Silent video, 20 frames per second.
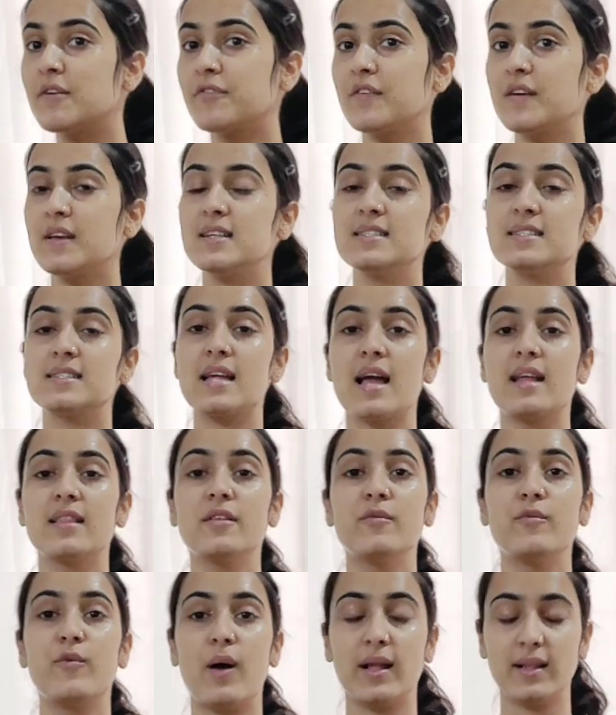my face,
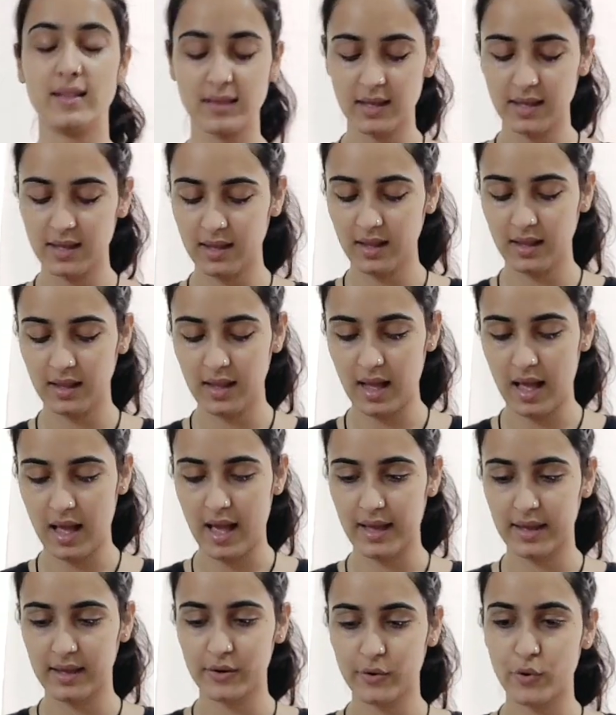and the one thing
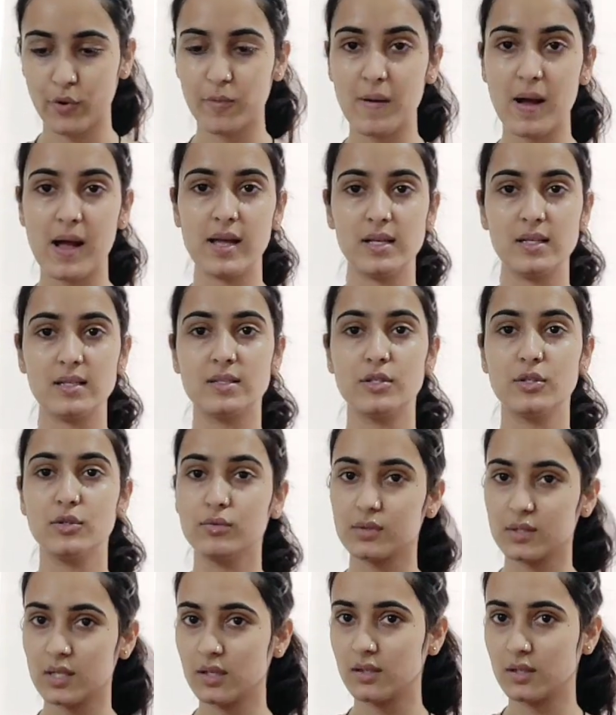I go by is
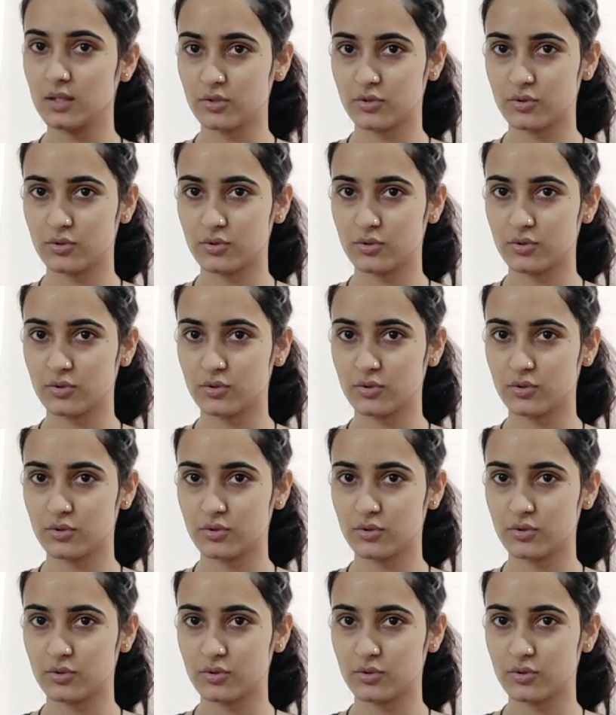using